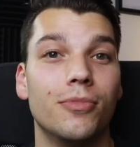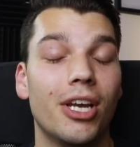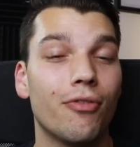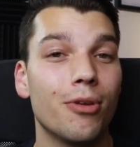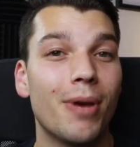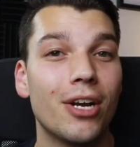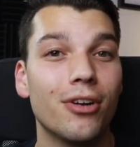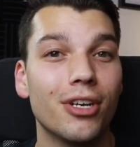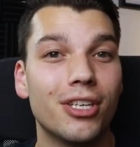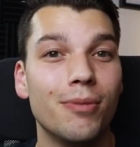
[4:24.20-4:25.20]
definitely
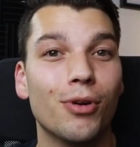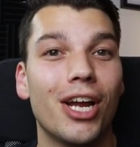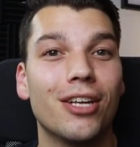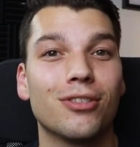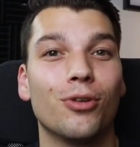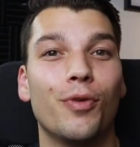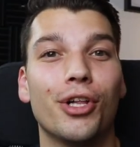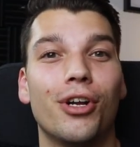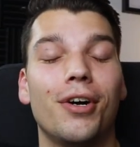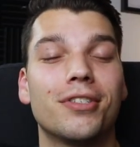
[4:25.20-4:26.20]
better to keep your hands on the
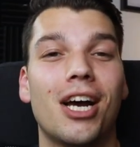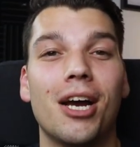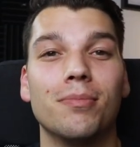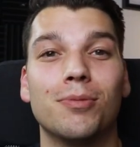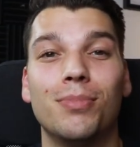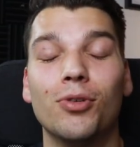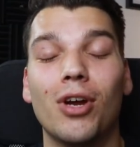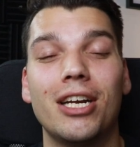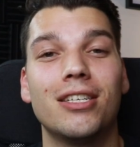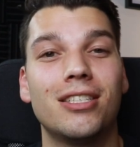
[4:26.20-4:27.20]
wheel at all times. Be
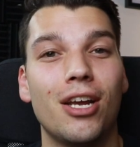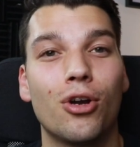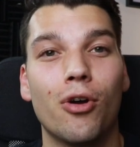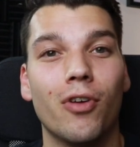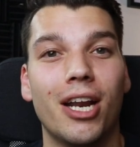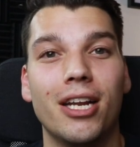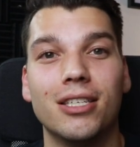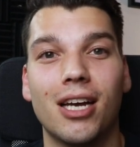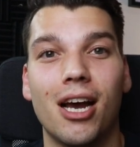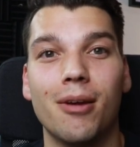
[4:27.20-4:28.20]
ready to take over at any
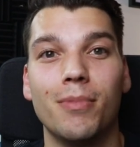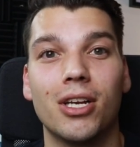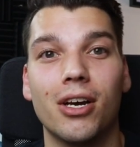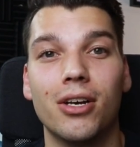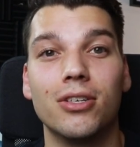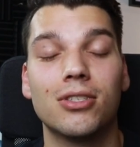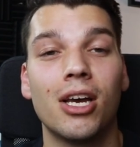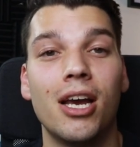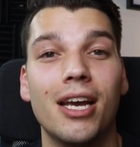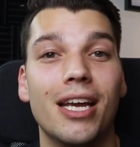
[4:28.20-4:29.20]
time because
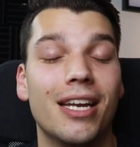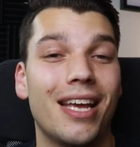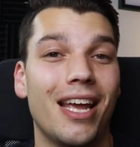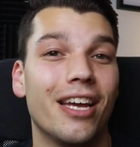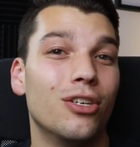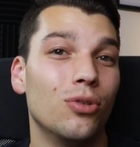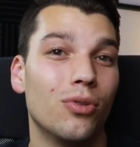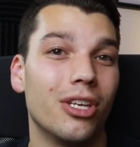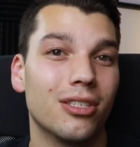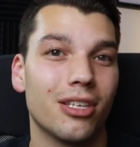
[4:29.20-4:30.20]
it can do
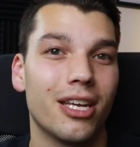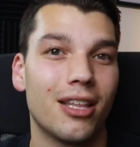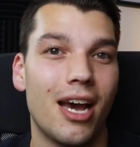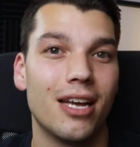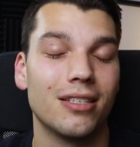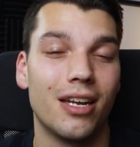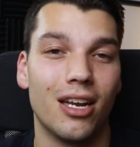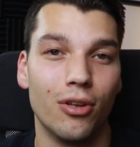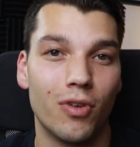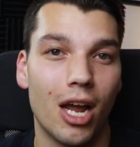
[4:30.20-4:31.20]
things like that
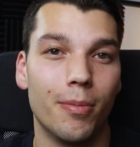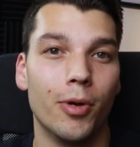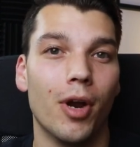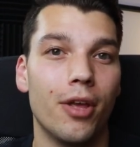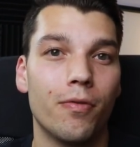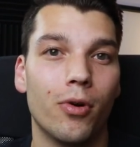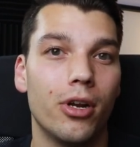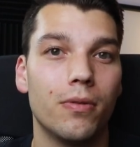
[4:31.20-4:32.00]
and you've got to be ready for